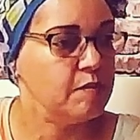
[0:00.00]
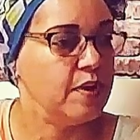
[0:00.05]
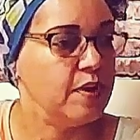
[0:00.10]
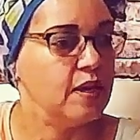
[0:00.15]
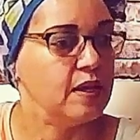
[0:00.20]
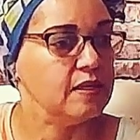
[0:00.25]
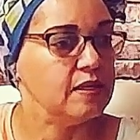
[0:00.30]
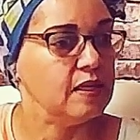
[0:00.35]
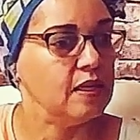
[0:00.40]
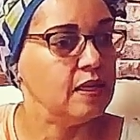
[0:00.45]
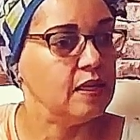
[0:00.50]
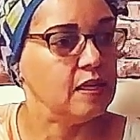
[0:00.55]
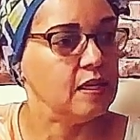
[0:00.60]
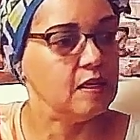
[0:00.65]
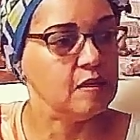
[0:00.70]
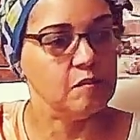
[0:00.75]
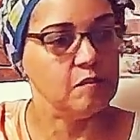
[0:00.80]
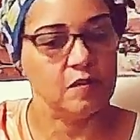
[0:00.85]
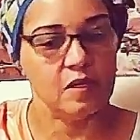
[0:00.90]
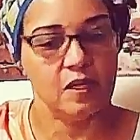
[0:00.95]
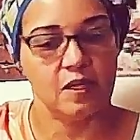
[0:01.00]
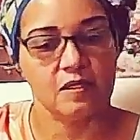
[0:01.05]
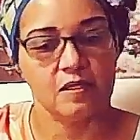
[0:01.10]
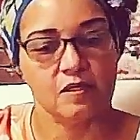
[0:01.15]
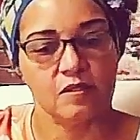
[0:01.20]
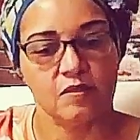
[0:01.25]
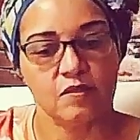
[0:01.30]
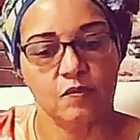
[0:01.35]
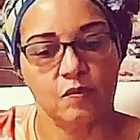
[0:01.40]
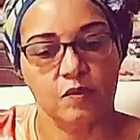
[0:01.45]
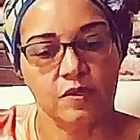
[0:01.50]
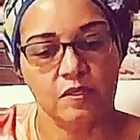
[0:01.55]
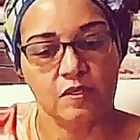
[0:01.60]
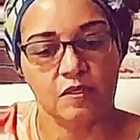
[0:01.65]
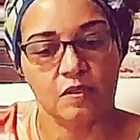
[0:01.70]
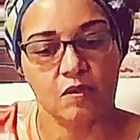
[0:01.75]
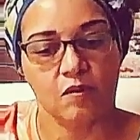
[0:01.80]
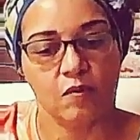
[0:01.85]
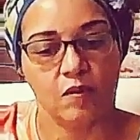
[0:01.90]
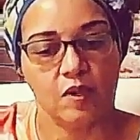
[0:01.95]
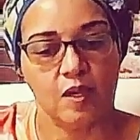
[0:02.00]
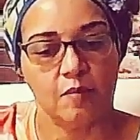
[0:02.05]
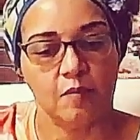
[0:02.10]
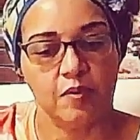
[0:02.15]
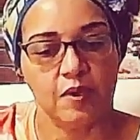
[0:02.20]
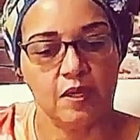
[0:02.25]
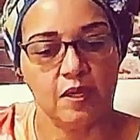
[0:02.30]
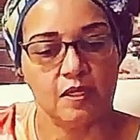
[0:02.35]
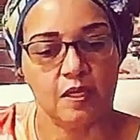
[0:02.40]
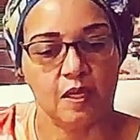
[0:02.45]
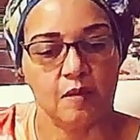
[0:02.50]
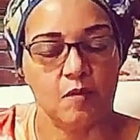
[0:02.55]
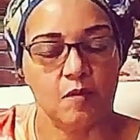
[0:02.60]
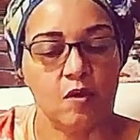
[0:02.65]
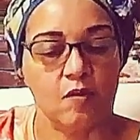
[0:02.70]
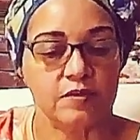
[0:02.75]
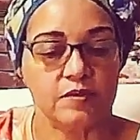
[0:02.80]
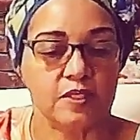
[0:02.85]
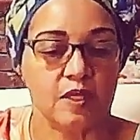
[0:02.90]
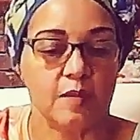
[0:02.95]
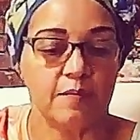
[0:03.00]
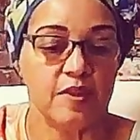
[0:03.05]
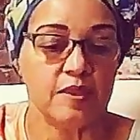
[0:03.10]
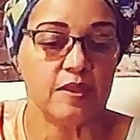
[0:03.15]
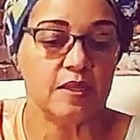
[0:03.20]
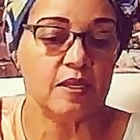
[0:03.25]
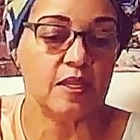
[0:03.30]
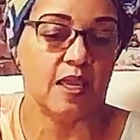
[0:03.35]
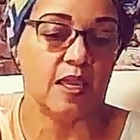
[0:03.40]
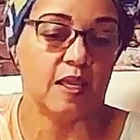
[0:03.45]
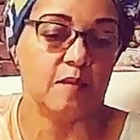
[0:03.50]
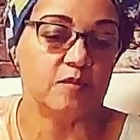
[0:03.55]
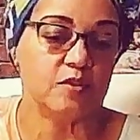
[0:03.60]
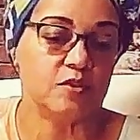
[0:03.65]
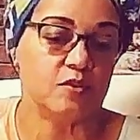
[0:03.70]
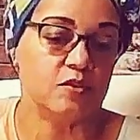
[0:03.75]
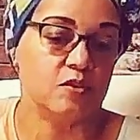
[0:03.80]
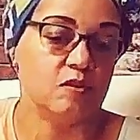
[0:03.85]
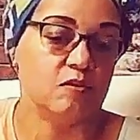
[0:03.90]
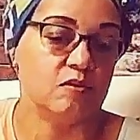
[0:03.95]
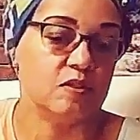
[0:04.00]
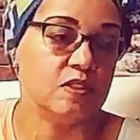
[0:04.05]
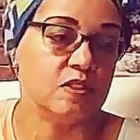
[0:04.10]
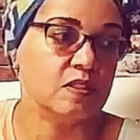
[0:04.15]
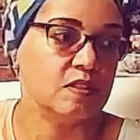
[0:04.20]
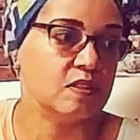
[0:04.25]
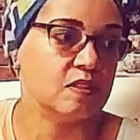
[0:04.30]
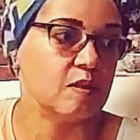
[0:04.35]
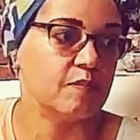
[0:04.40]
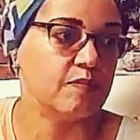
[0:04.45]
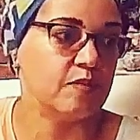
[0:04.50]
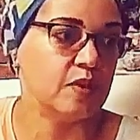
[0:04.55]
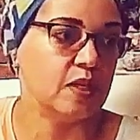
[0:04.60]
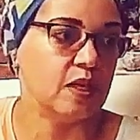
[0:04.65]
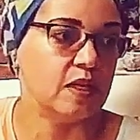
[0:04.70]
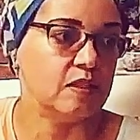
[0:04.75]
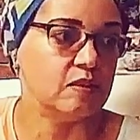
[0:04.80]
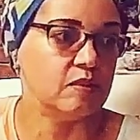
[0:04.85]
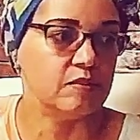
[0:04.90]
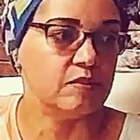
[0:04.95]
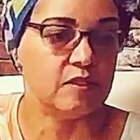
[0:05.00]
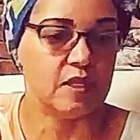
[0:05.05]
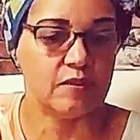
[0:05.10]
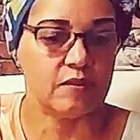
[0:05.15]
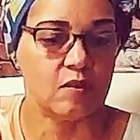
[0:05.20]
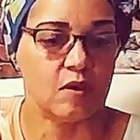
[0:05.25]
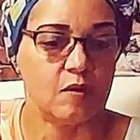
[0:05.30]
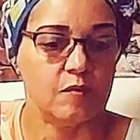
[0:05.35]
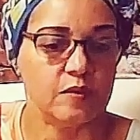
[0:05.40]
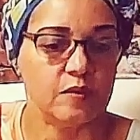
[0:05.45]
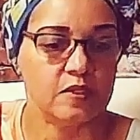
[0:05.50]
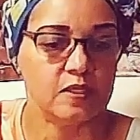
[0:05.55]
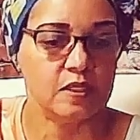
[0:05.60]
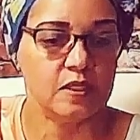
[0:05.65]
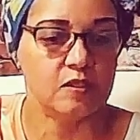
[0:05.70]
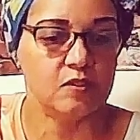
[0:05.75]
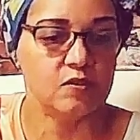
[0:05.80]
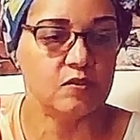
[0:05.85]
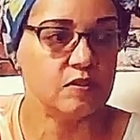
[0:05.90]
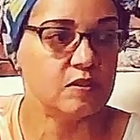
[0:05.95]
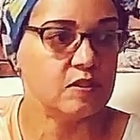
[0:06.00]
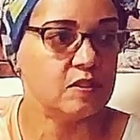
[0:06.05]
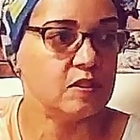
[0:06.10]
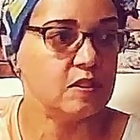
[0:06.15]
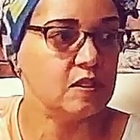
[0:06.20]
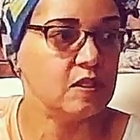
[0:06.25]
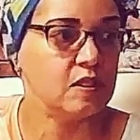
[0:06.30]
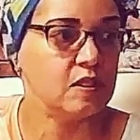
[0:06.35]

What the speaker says: name. I says, what's the grandpa name? Oh, some of the names too. This is something I learned I thought was interesting.